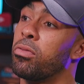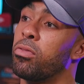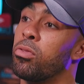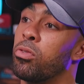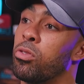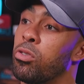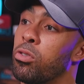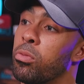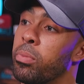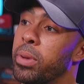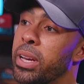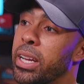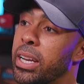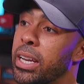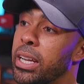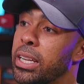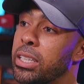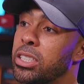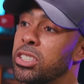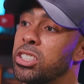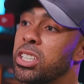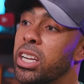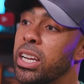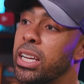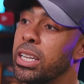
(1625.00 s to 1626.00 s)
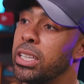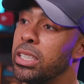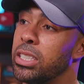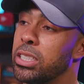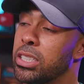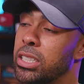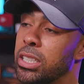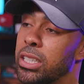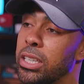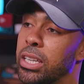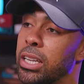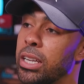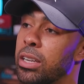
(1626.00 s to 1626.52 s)
conforming and
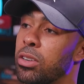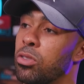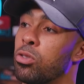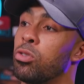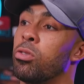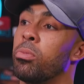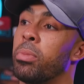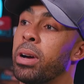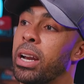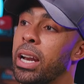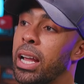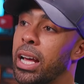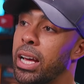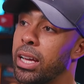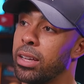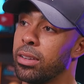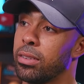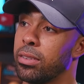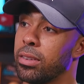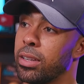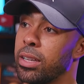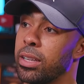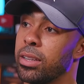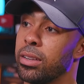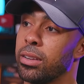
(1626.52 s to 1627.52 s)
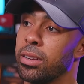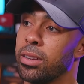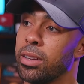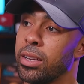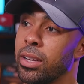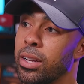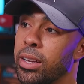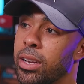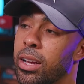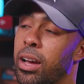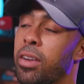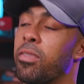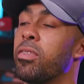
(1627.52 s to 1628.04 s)
changing and normalizing.
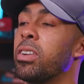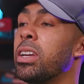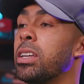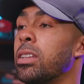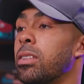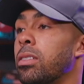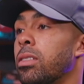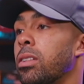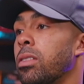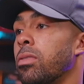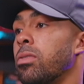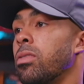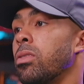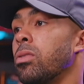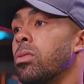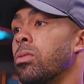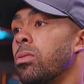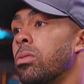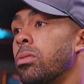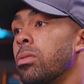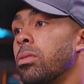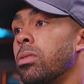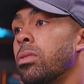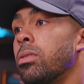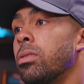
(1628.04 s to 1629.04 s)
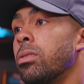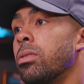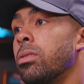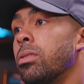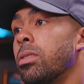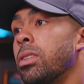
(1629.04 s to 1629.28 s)
I think it's difficult.